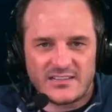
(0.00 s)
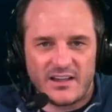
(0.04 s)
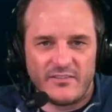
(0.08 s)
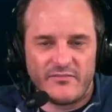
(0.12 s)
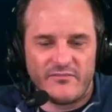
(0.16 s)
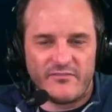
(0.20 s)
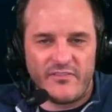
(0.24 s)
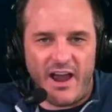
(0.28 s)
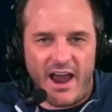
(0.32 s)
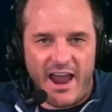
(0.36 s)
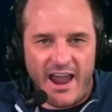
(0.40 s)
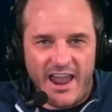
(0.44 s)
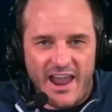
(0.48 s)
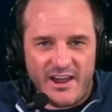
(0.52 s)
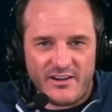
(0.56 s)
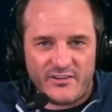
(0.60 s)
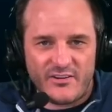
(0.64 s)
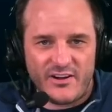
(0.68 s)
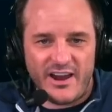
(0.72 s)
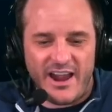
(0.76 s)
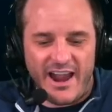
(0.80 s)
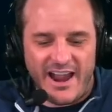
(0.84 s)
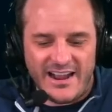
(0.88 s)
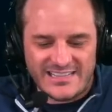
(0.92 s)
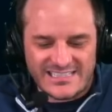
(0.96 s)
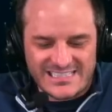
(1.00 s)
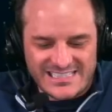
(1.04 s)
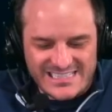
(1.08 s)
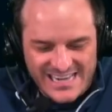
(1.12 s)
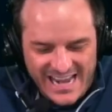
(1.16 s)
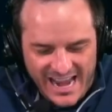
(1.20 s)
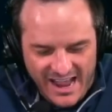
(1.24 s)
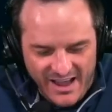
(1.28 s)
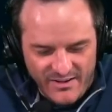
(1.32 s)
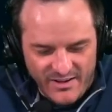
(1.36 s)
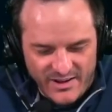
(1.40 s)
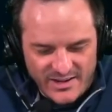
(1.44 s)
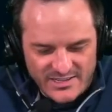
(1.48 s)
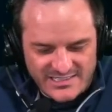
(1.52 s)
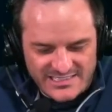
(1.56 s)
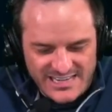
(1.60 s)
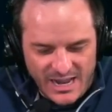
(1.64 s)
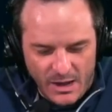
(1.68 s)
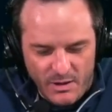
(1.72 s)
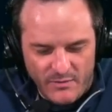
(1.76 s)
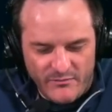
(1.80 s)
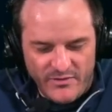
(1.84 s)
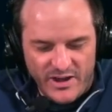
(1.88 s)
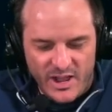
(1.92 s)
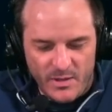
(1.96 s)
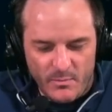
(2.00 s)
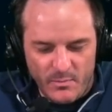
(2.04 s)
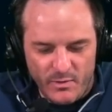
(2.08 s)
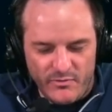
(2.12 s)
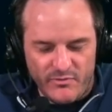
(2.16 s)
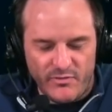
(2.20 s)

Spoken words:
of Viagra and Cialis now available